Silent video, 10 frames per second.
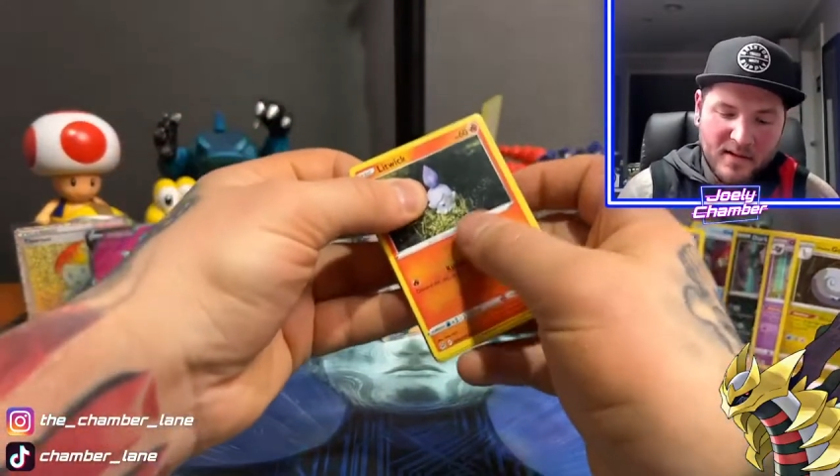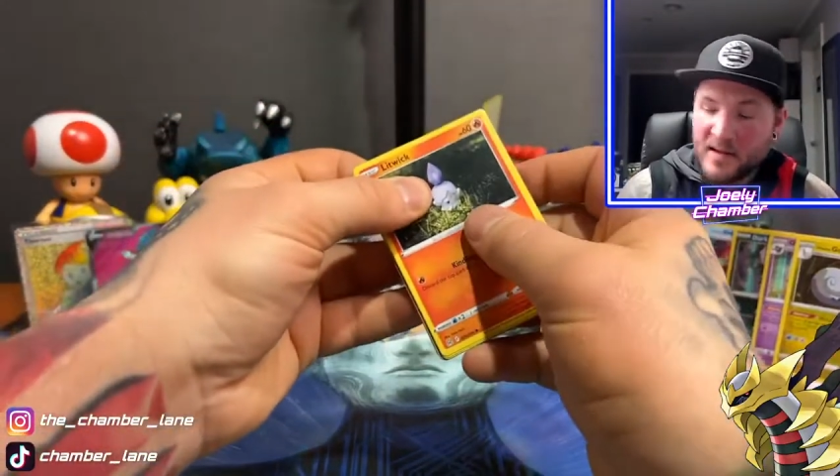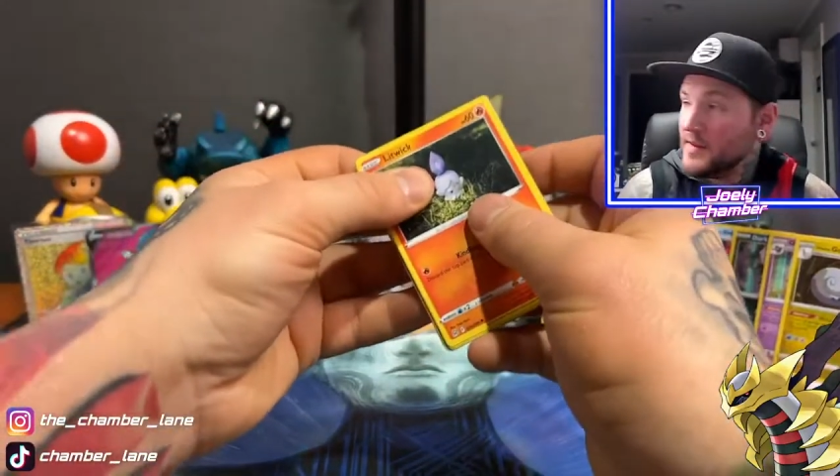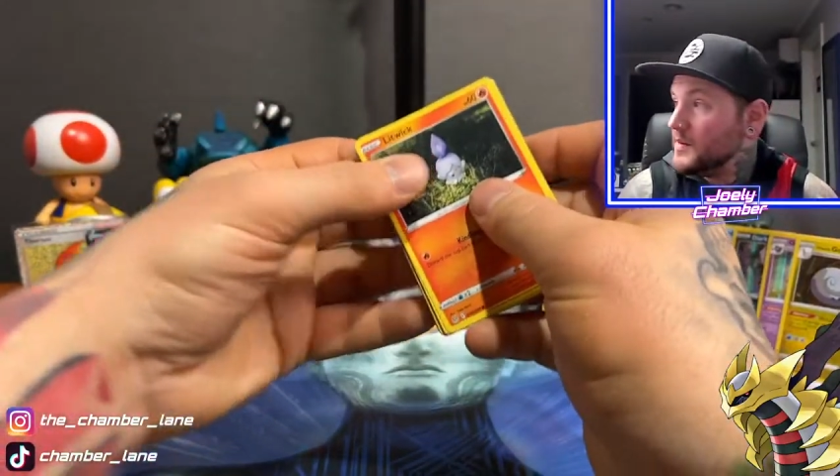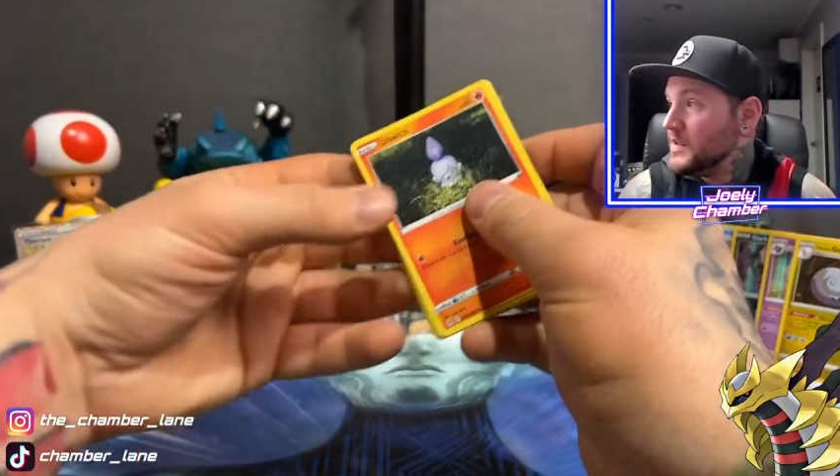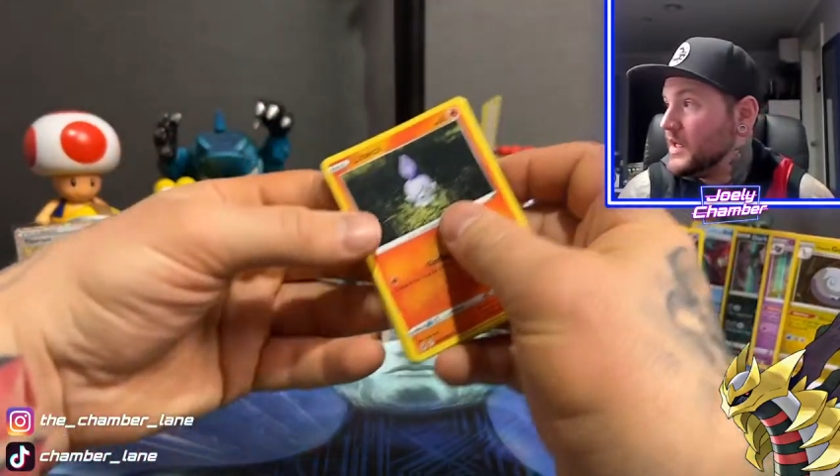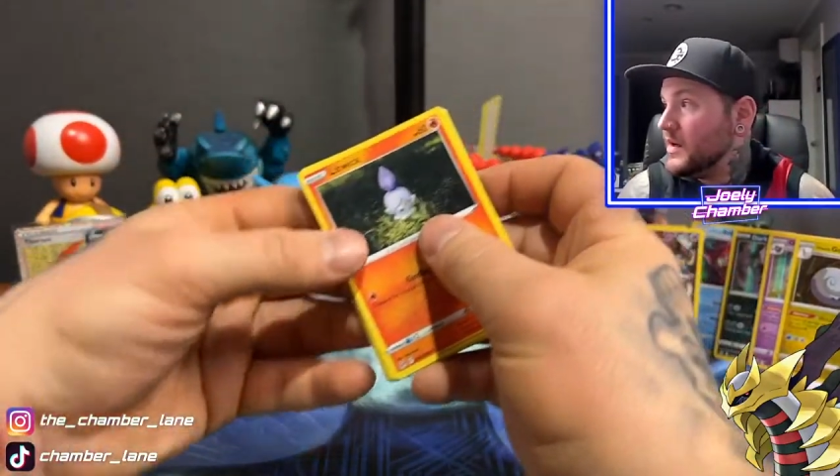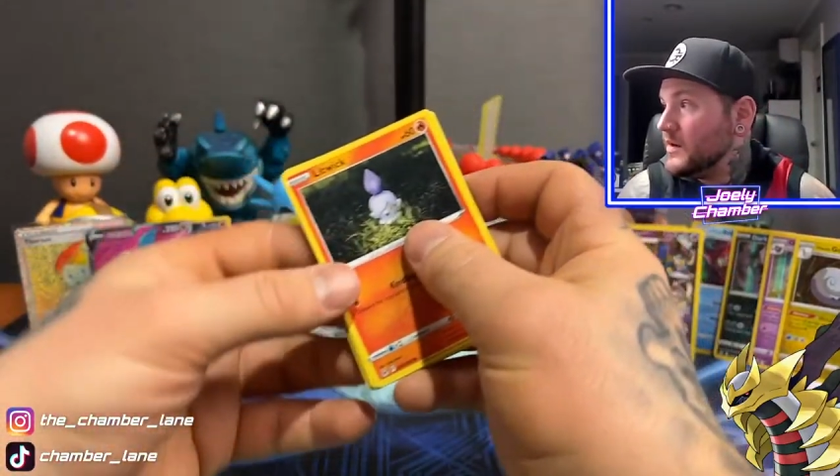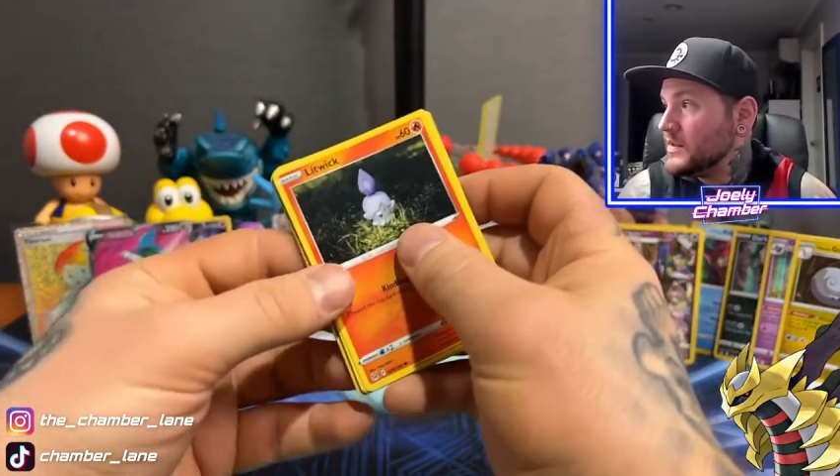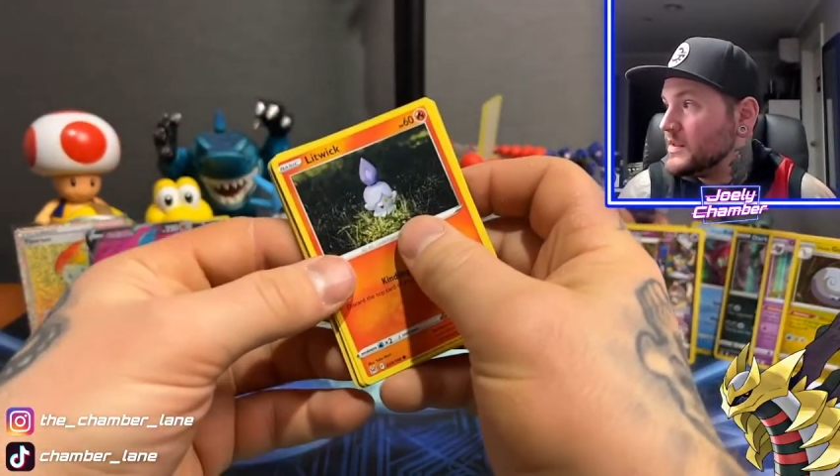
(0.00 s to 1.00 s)
Sometimes you get
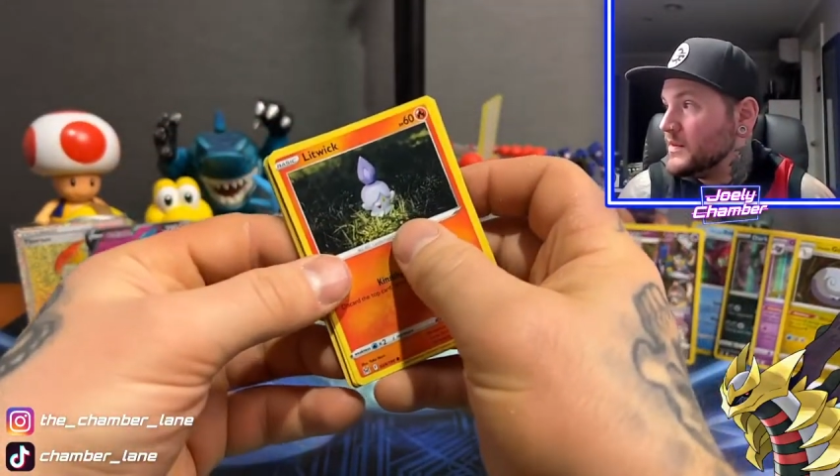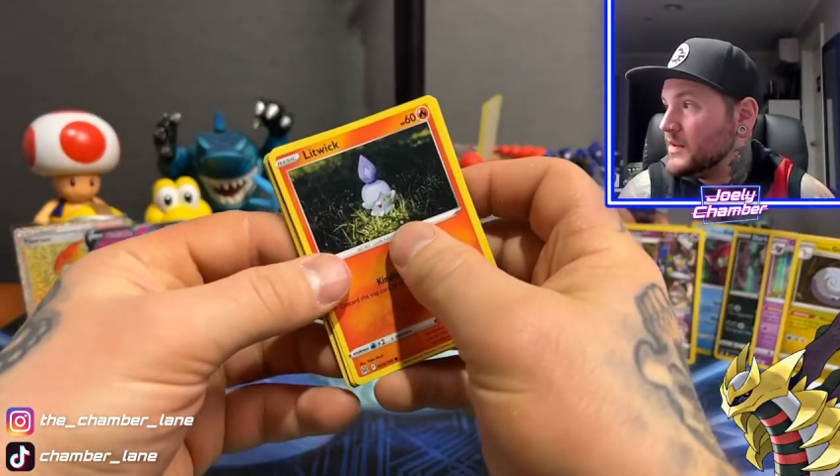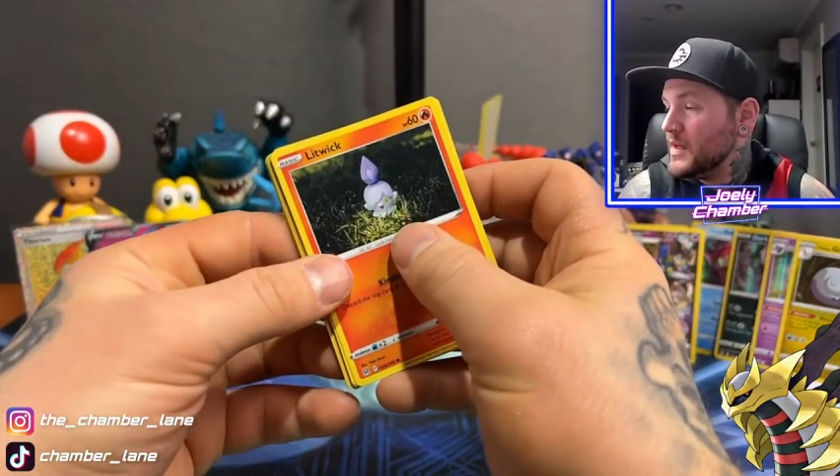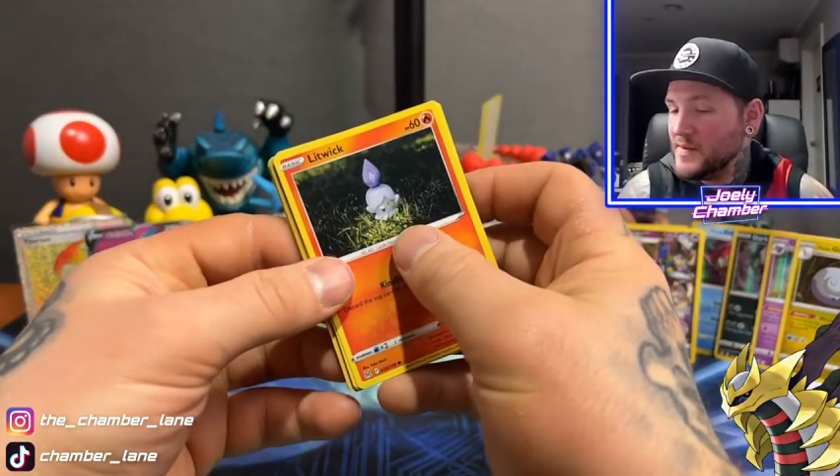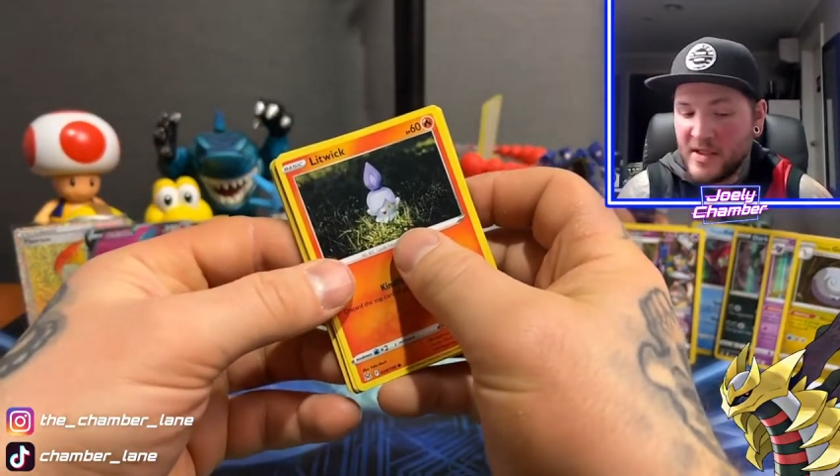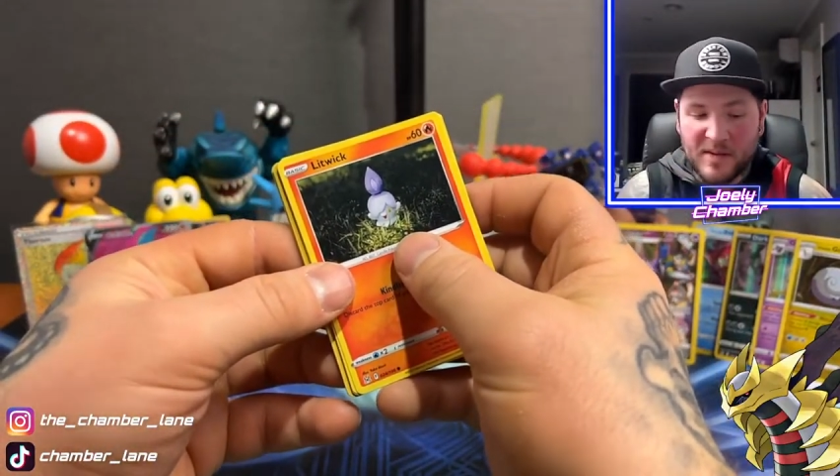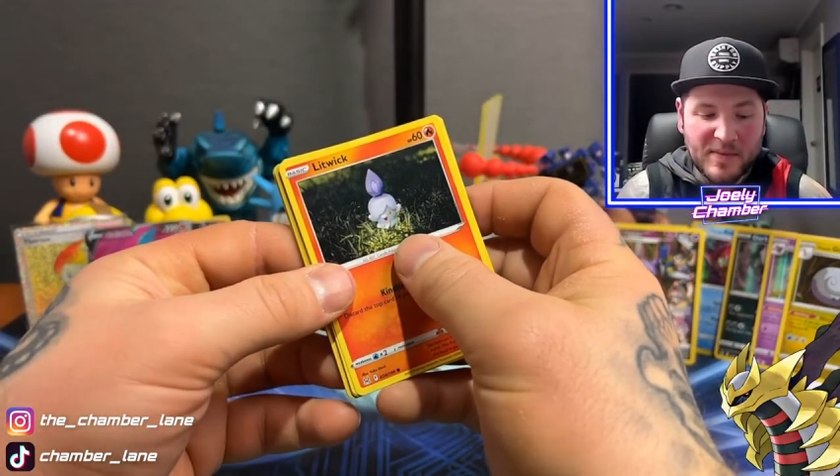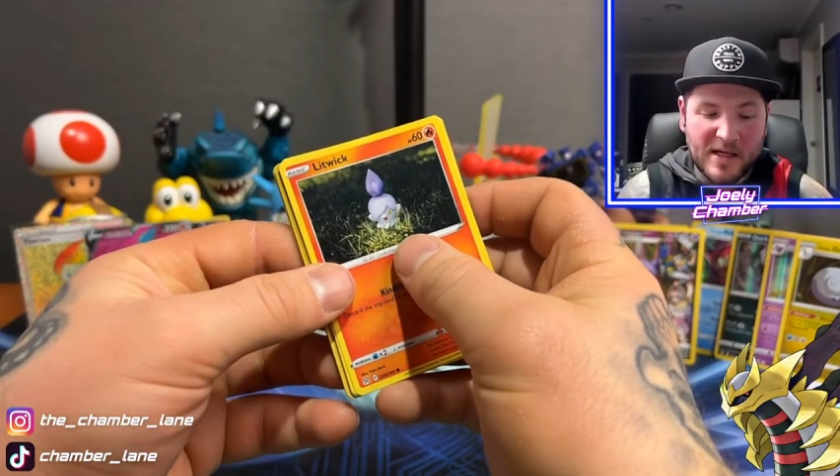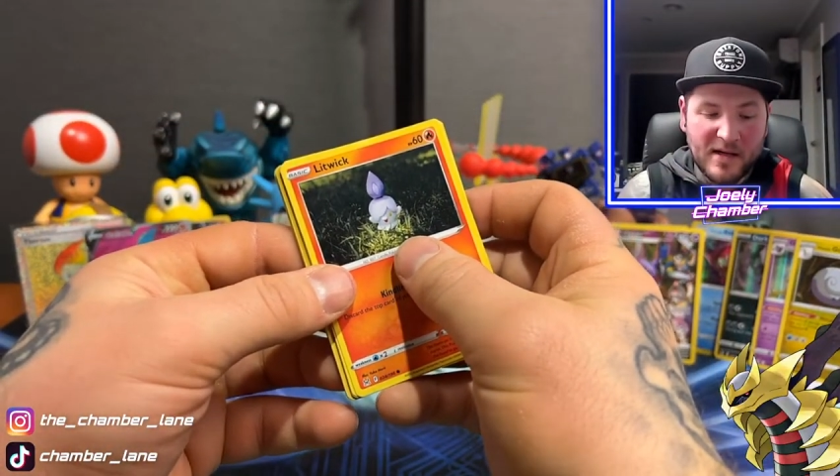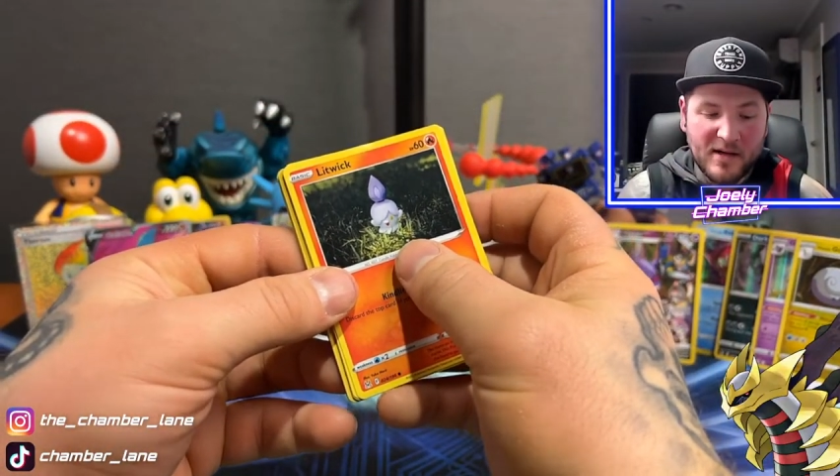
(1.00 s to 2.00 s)
alts, sometimes you get
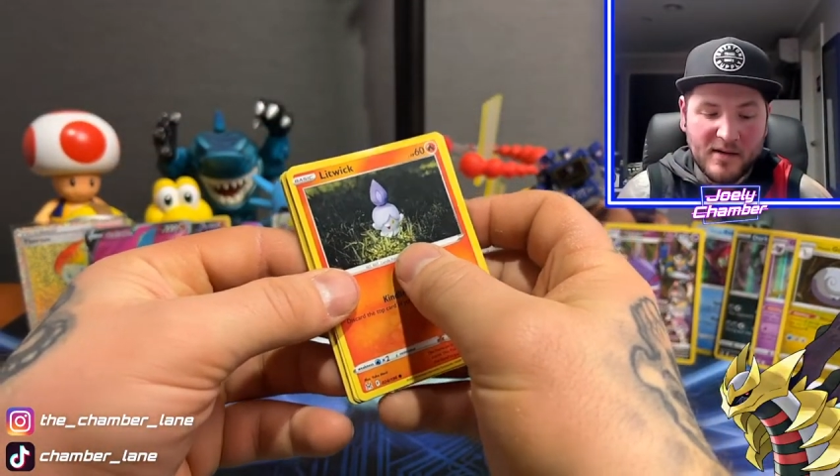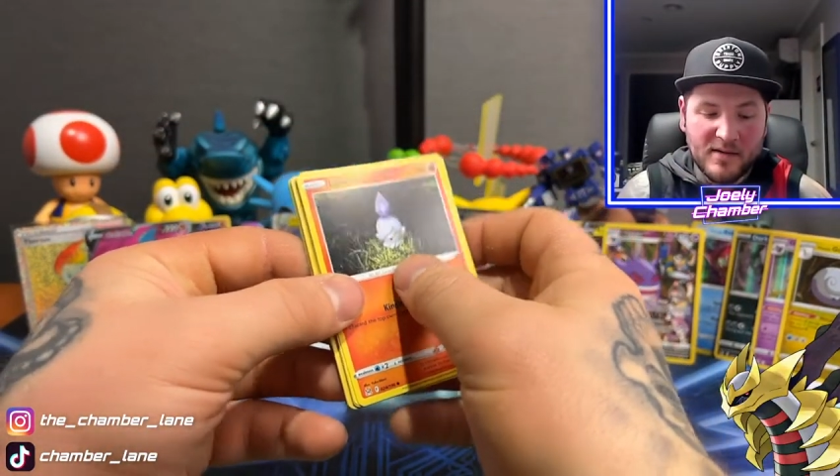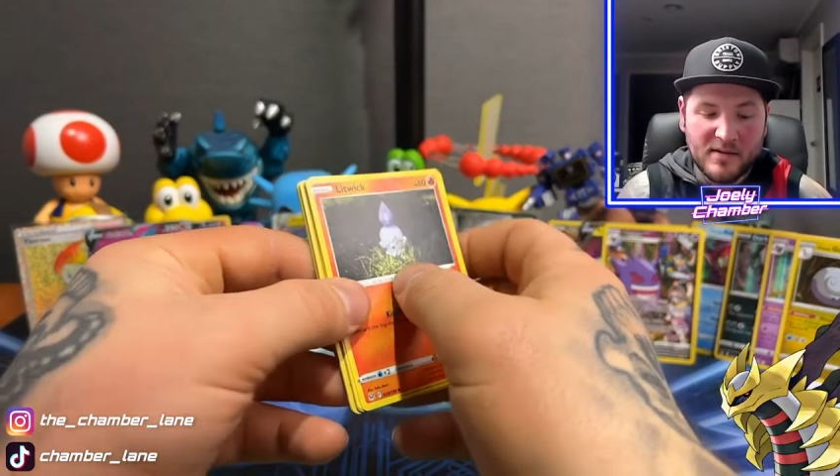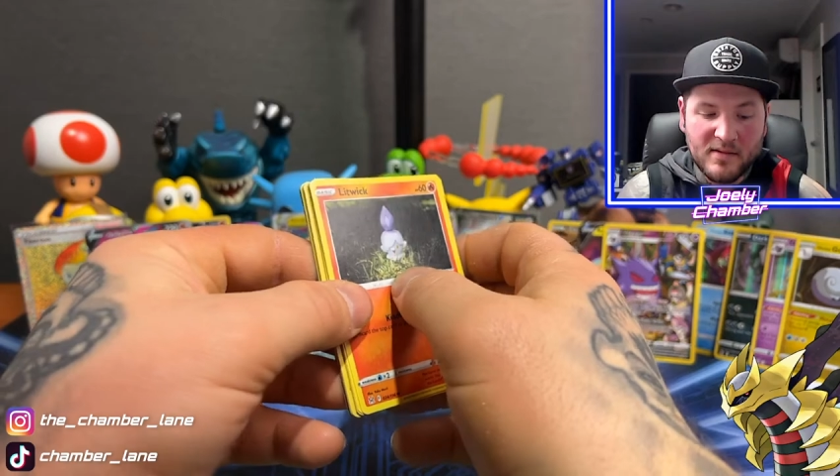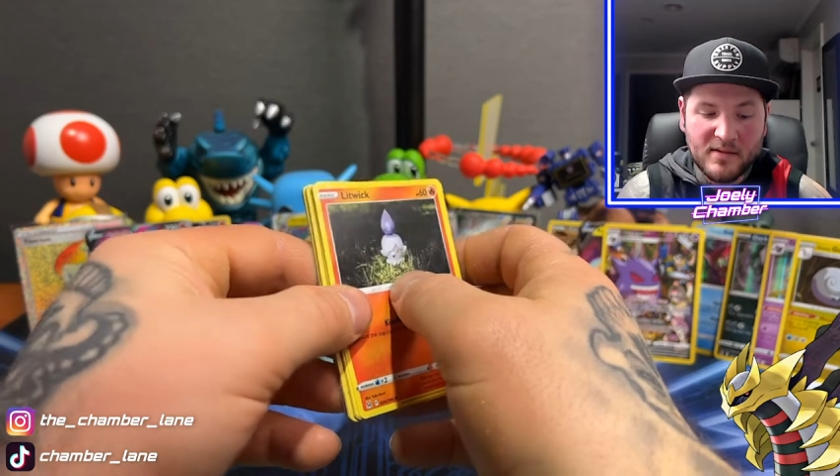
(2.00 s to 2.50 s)
potatoes.